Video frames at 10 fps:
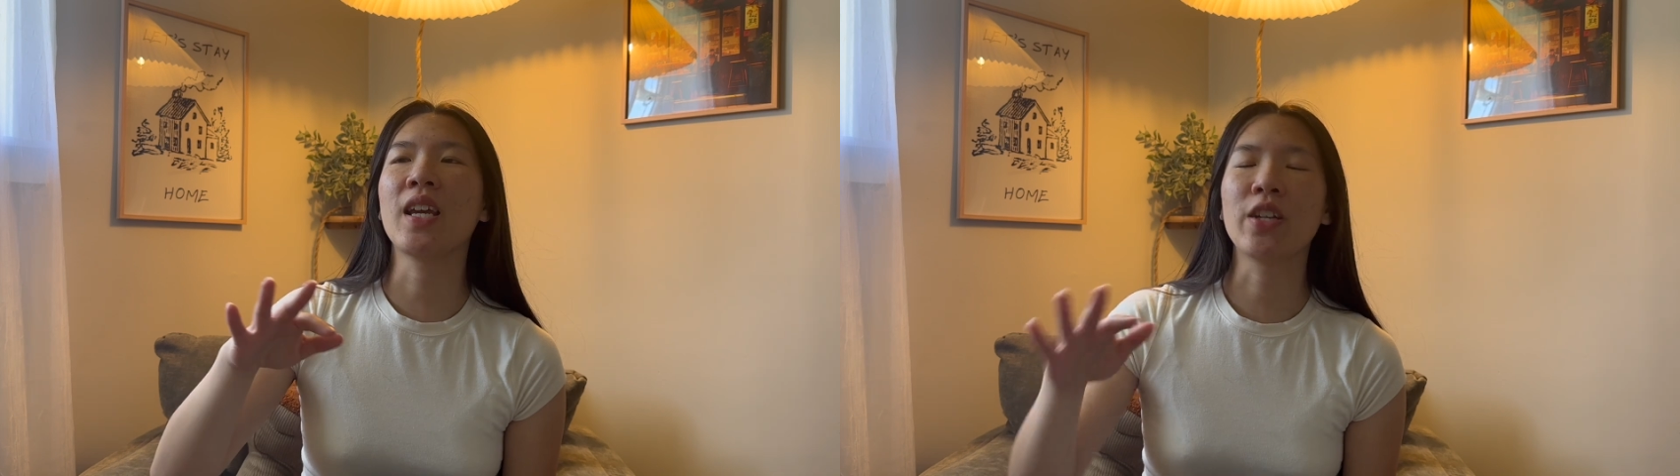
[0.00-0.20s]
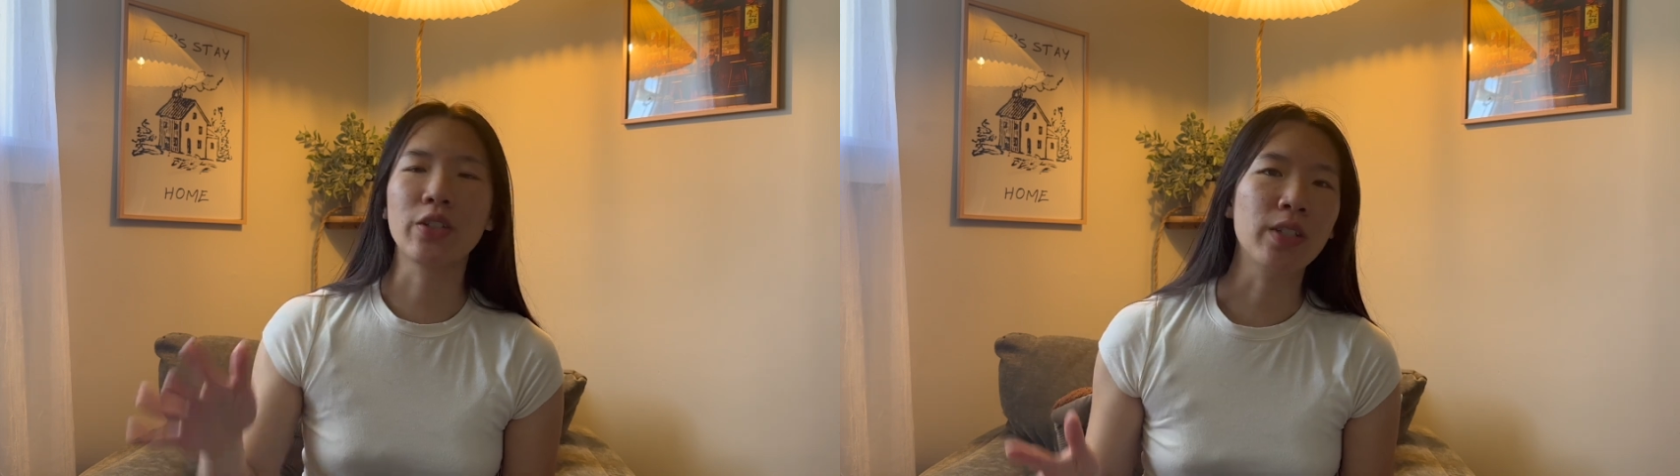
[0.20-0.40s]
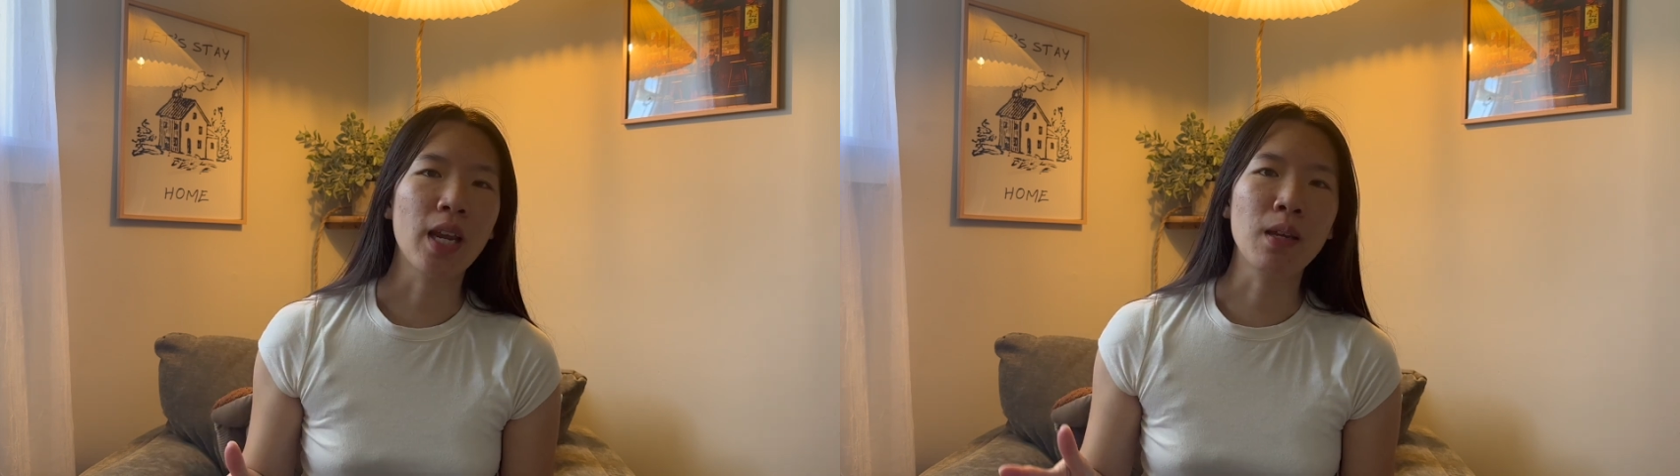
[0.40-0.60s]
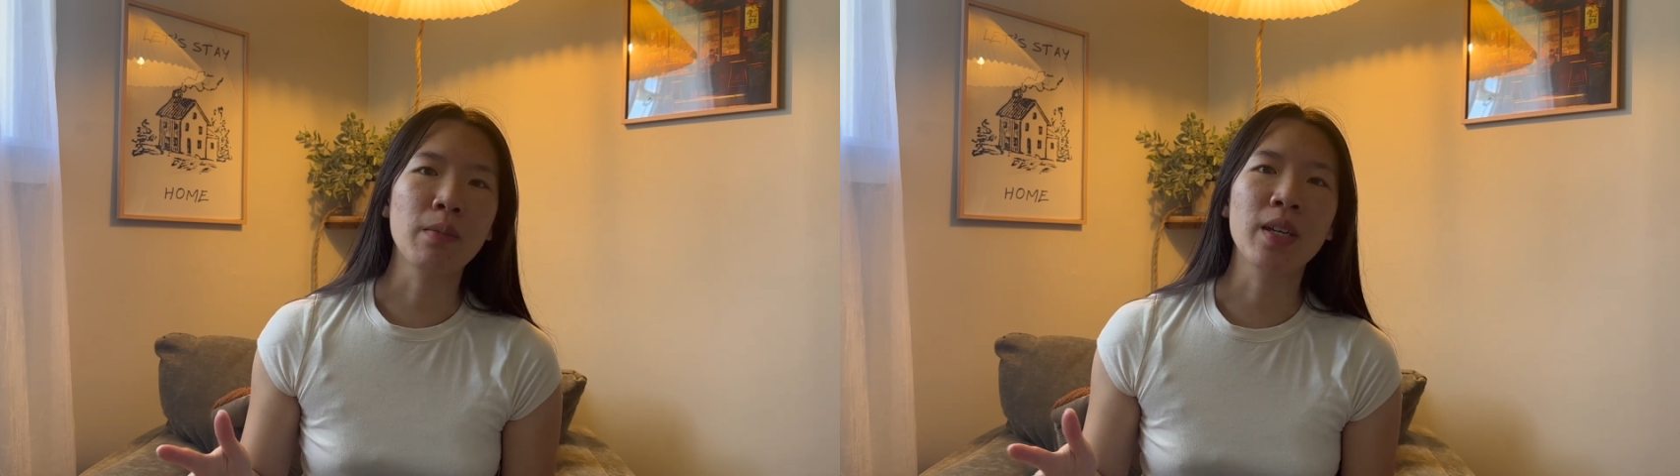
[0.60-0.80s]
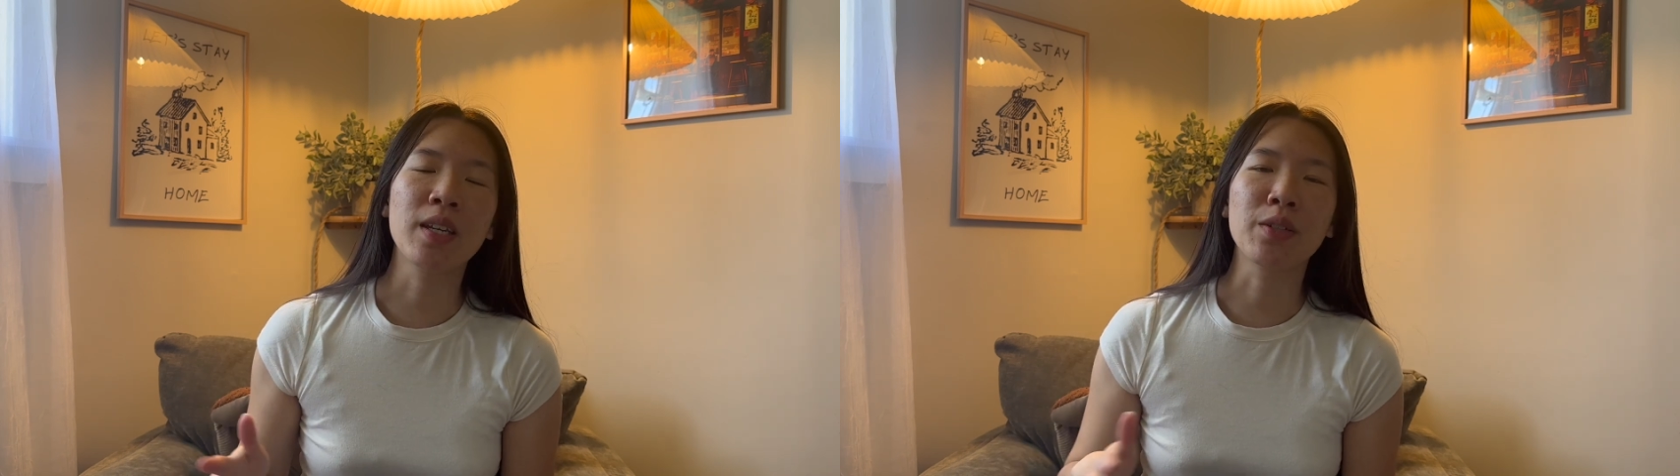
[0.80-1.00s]

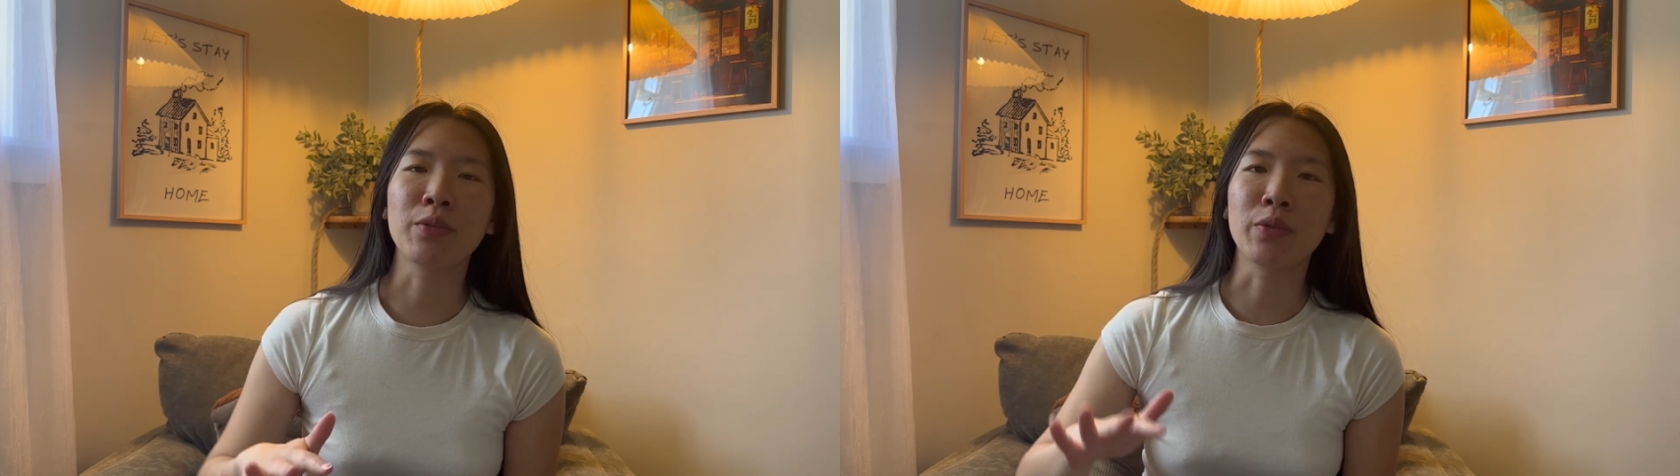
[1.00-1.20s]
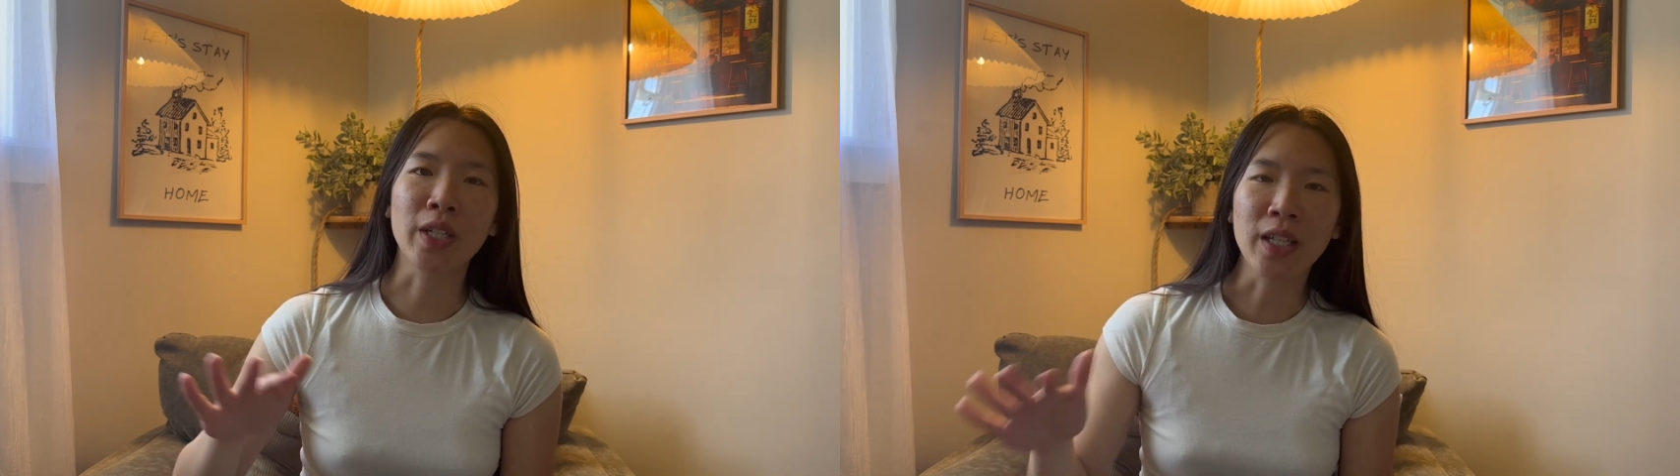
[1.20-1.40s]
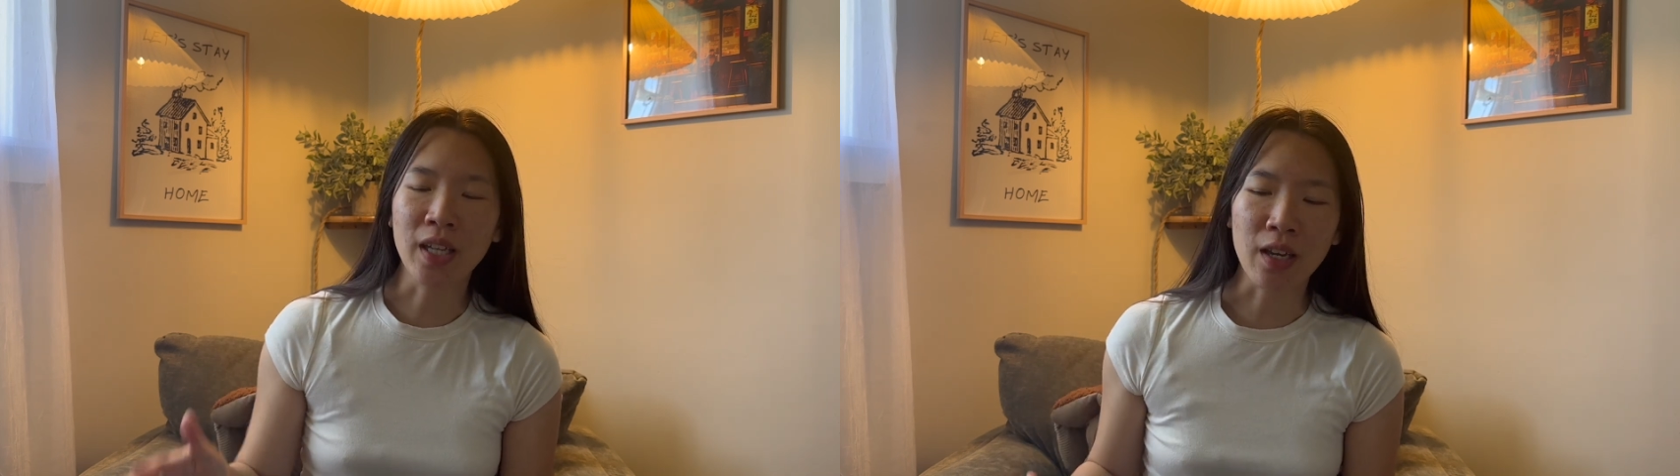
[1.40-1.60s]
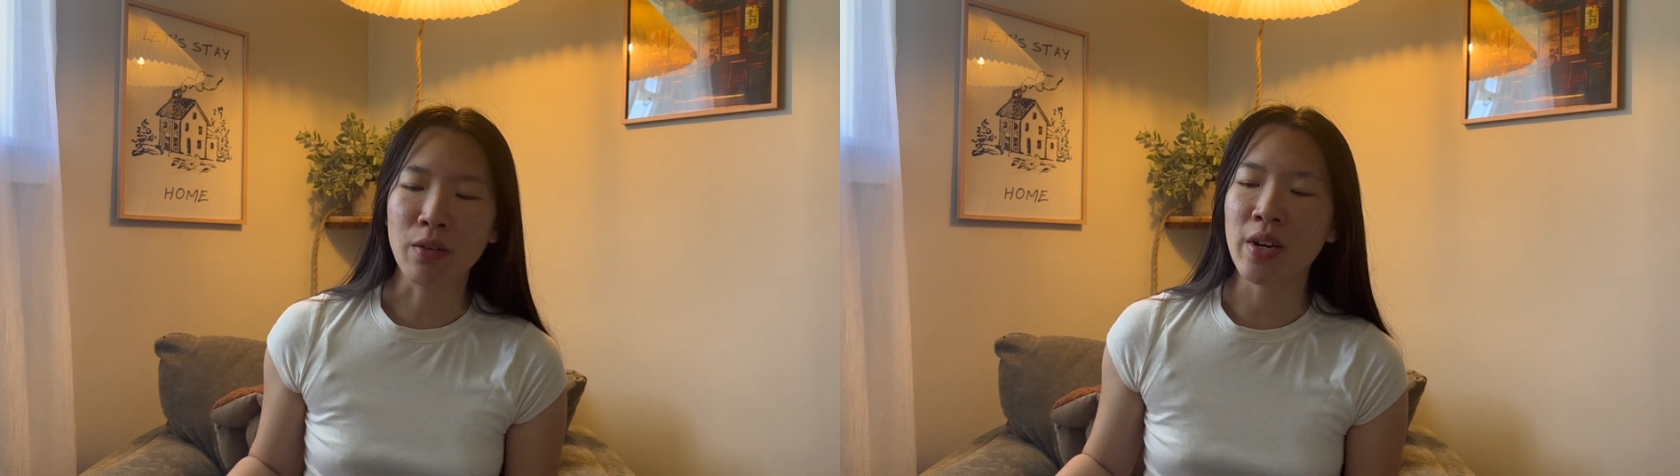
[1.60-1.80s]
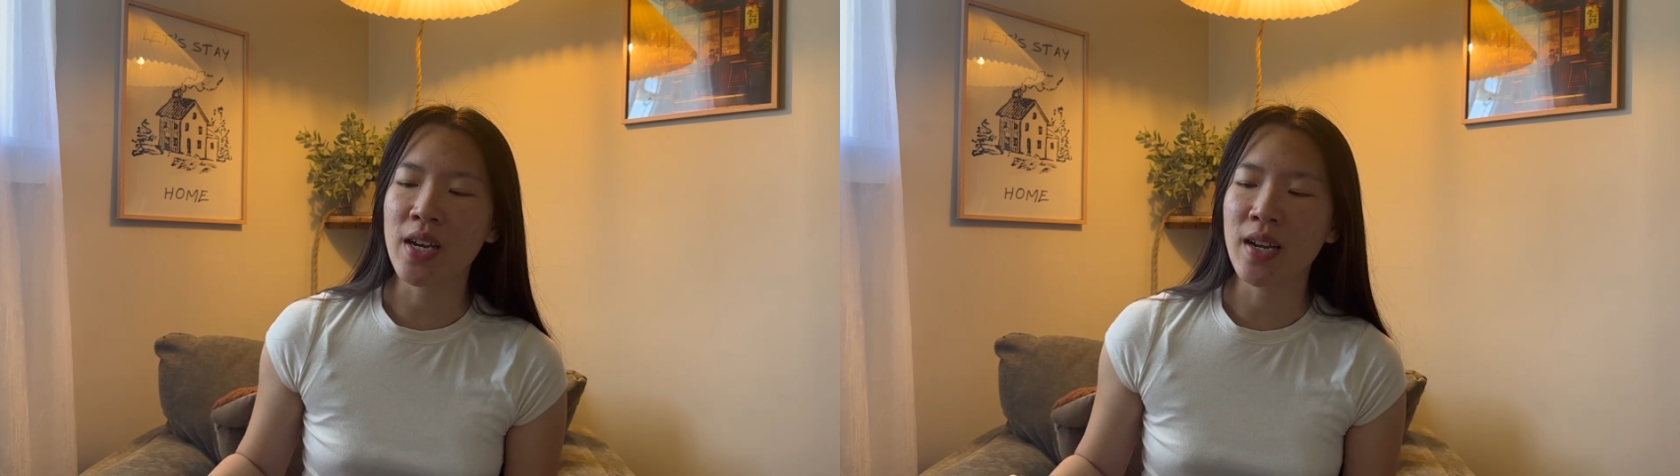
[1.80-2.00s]
entertainment is really in
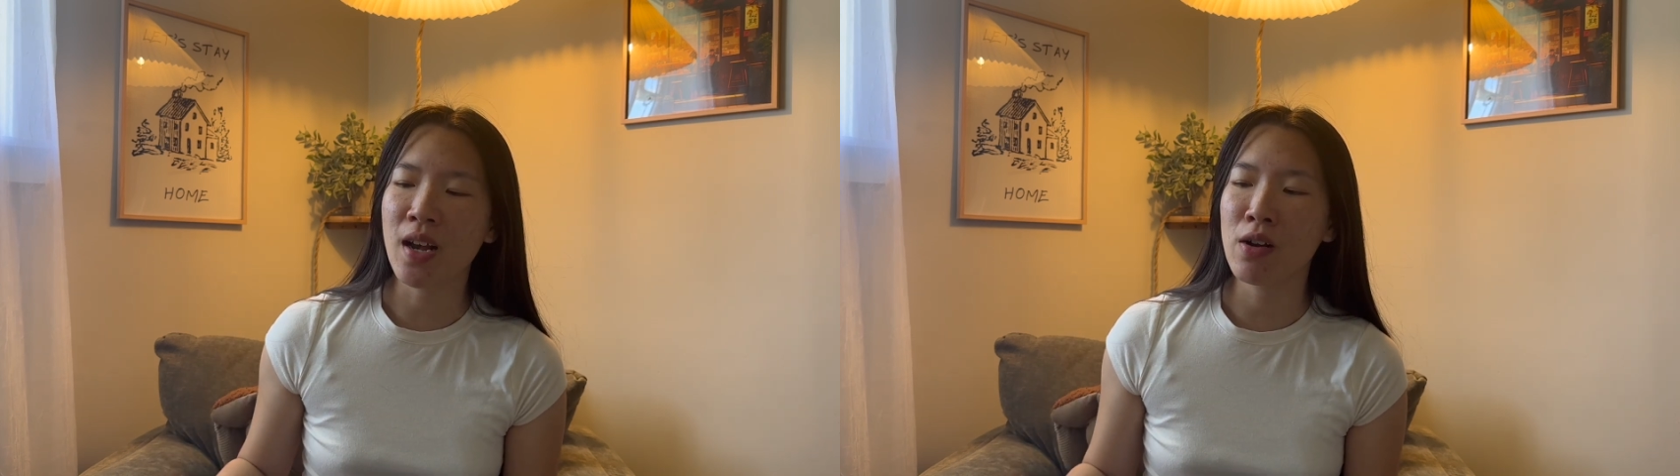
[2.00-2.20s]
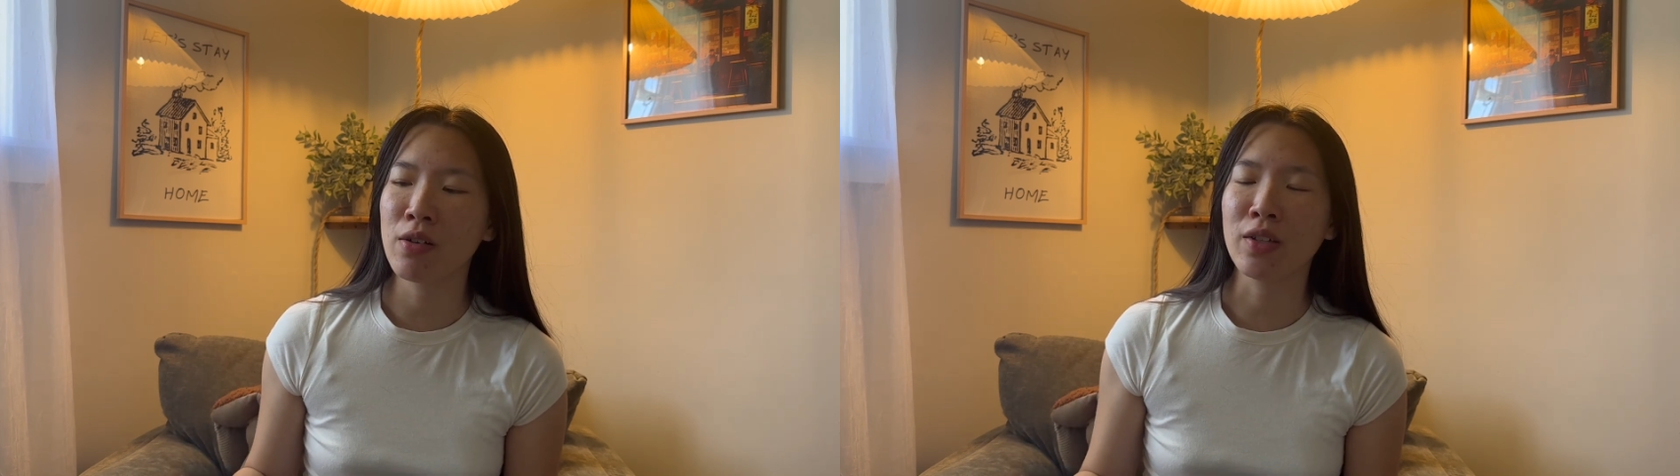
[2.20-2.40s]
right now,